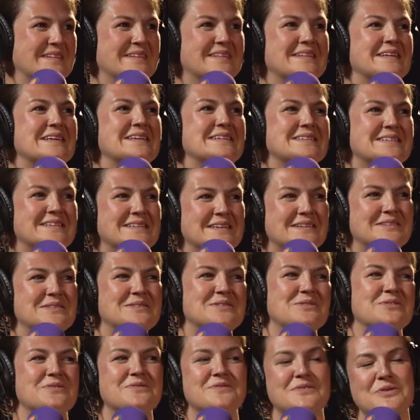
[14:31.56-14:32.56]
these
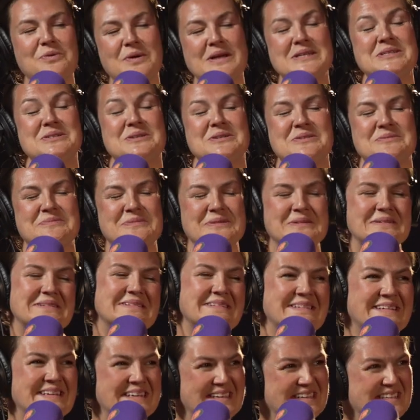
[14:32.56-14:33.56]
sort of questionable
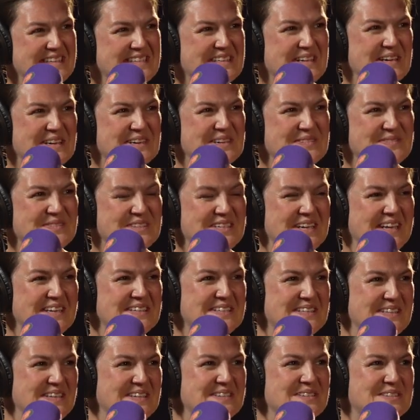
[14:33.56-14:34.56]

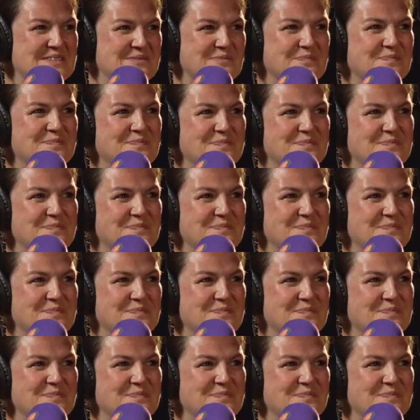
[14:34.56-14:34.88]
circumstances.